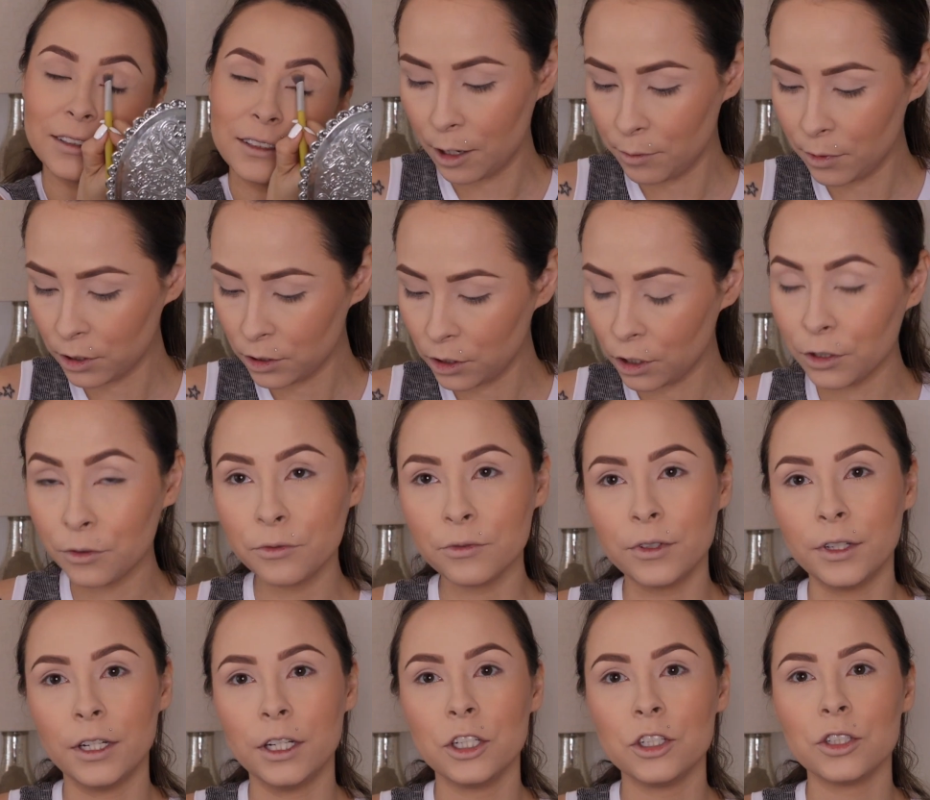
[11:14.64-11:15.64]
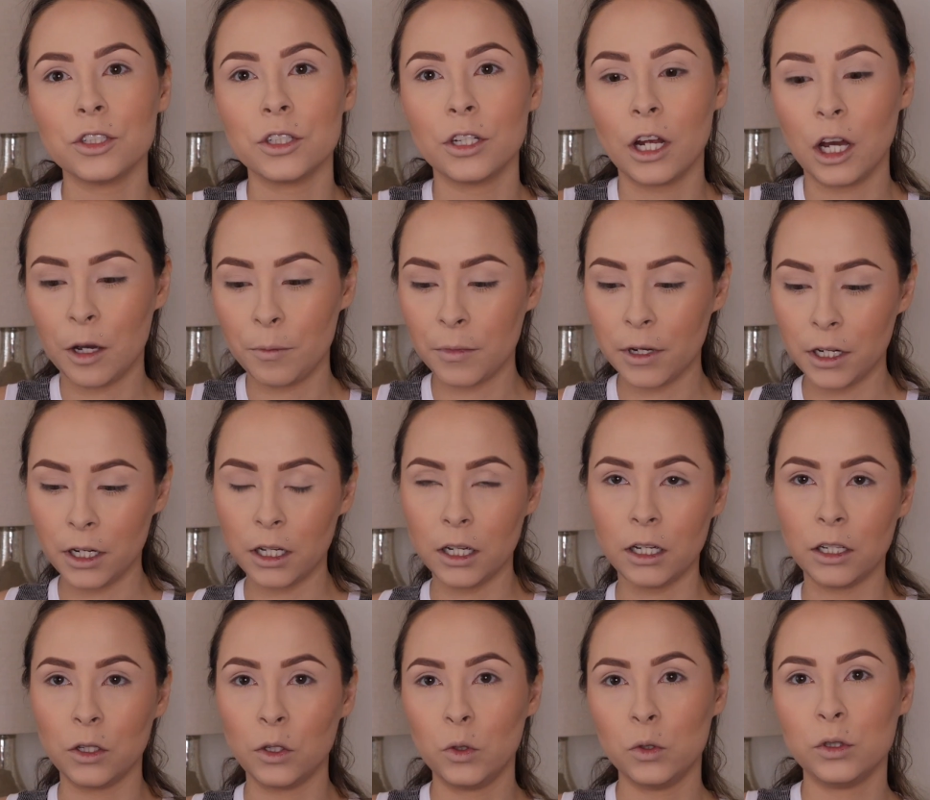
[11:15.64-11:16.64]
Eyebrows are finished. Now I'm
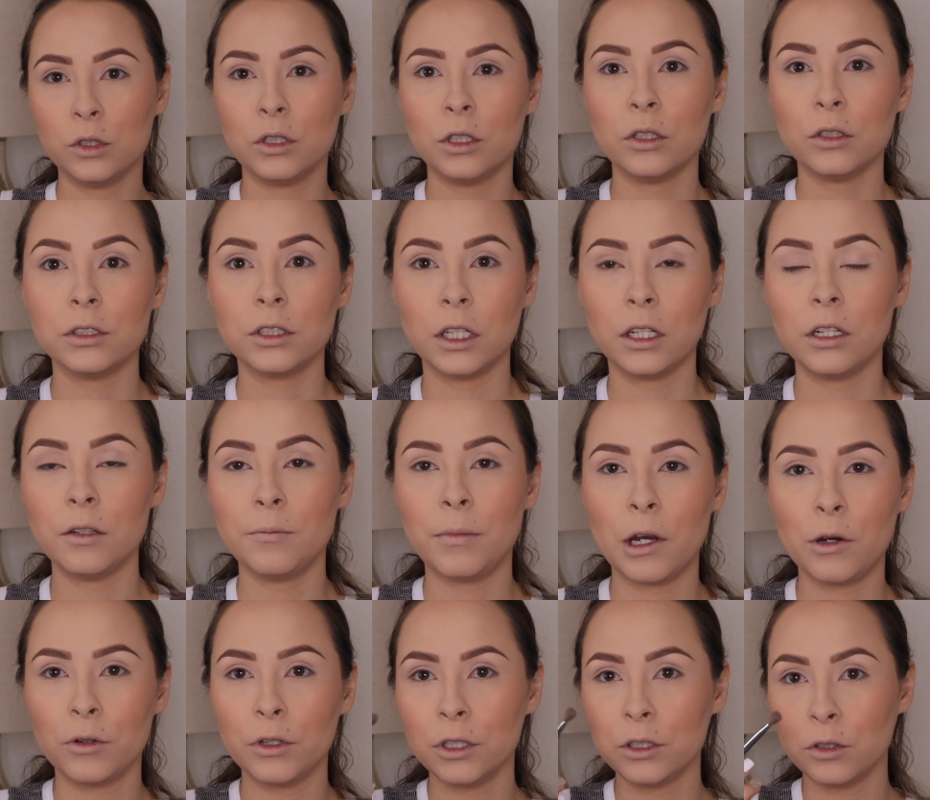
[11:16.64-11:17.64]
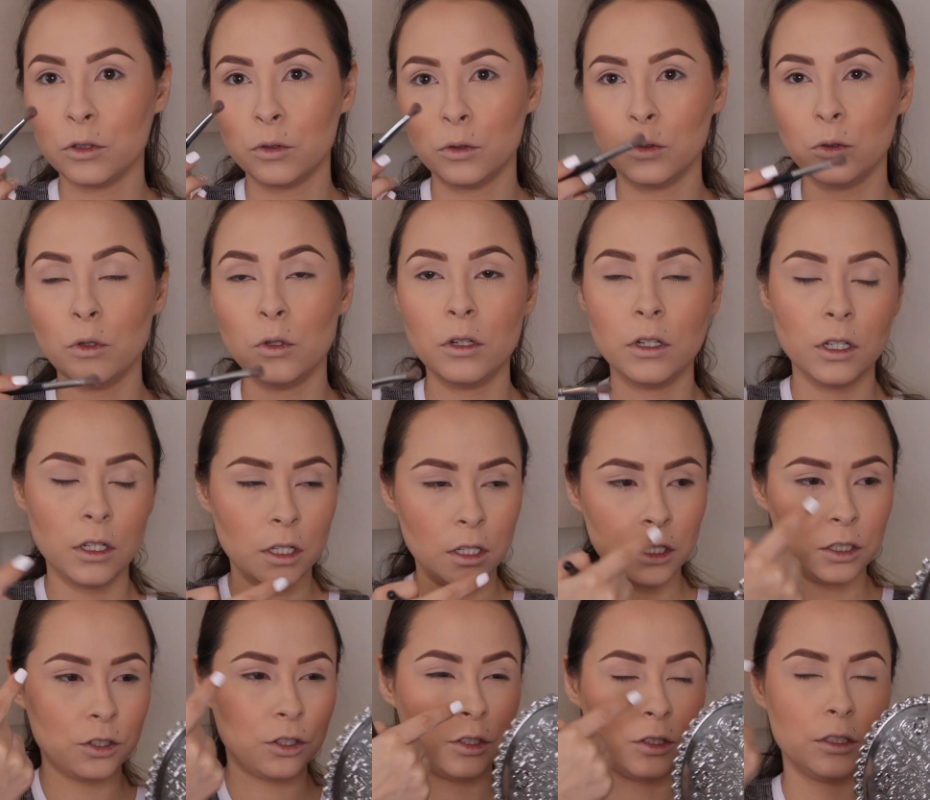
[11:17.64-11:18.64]
gonna use the setting powder to
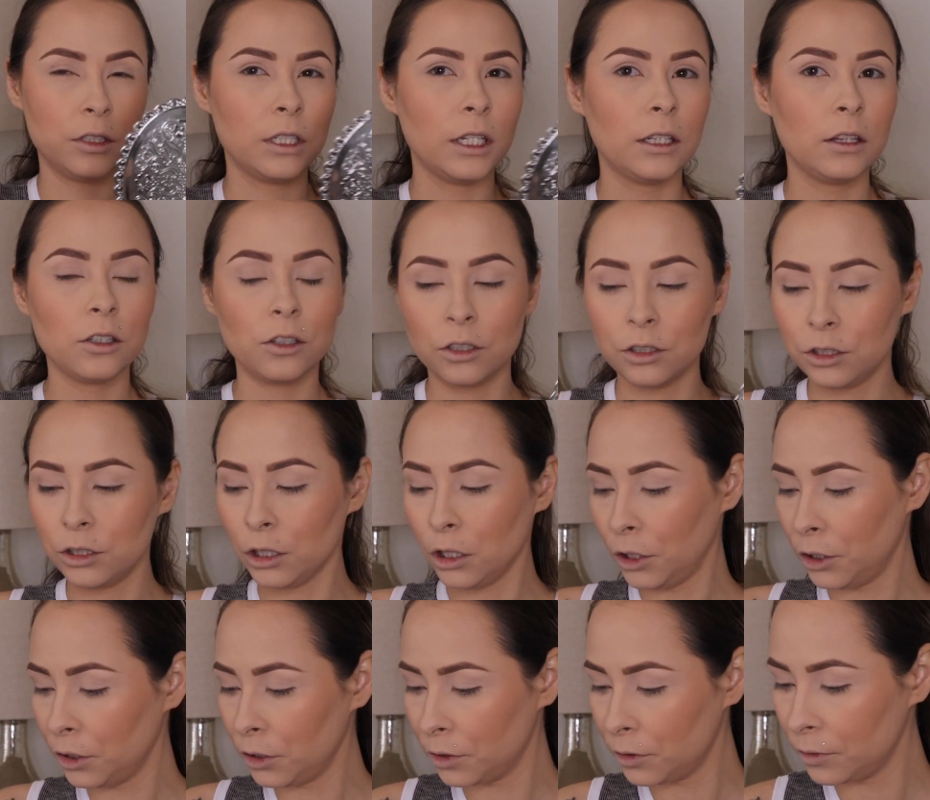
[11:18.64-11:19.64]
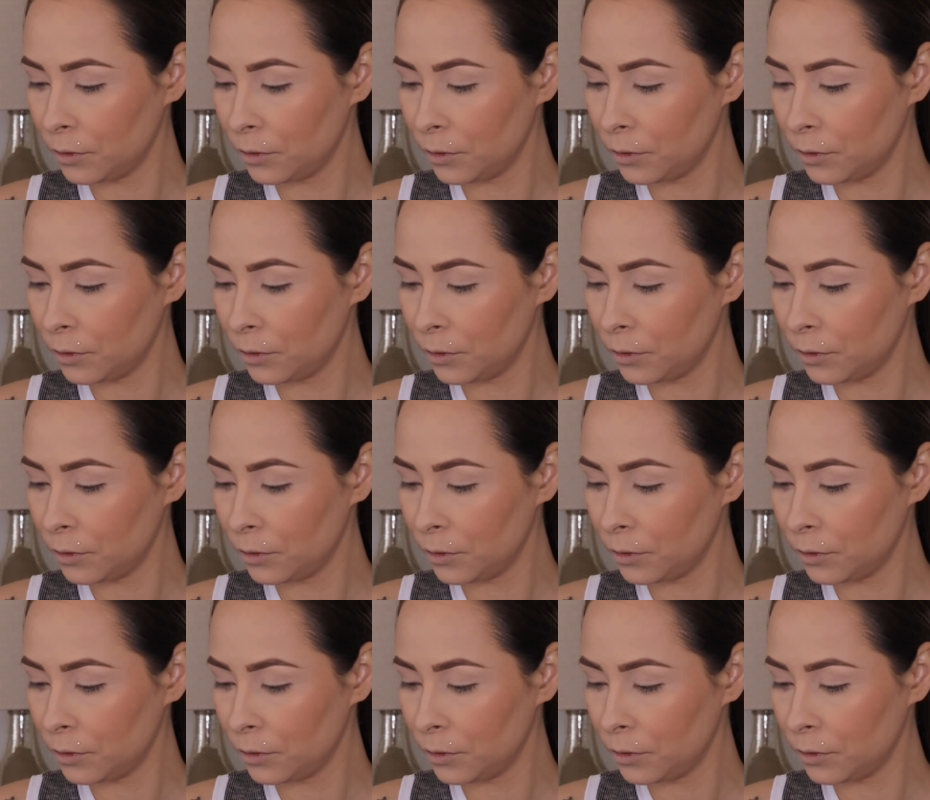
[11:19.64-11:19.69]
just set the concealer.